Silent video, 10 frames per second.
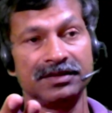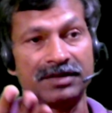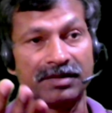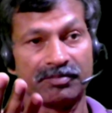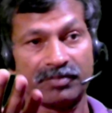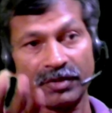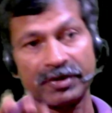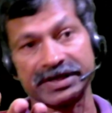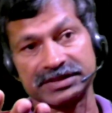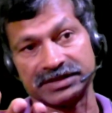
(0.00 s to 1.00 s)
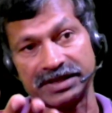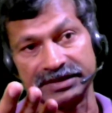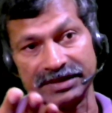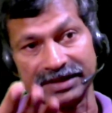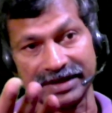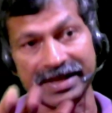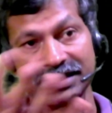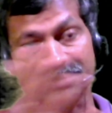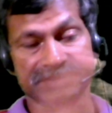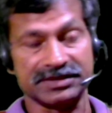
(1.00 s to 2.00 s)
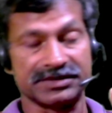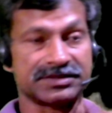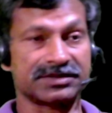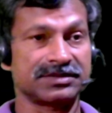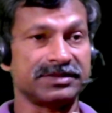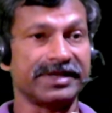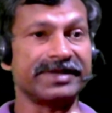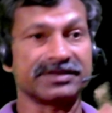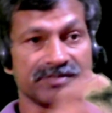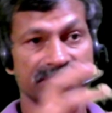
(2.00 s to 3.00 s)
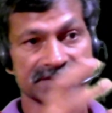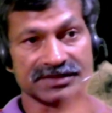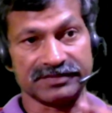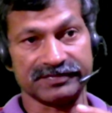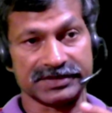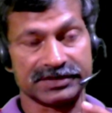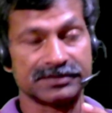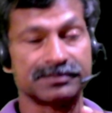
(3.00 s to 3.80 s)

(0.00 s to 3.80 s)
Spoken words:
the products and the reactants, that is a mass defect.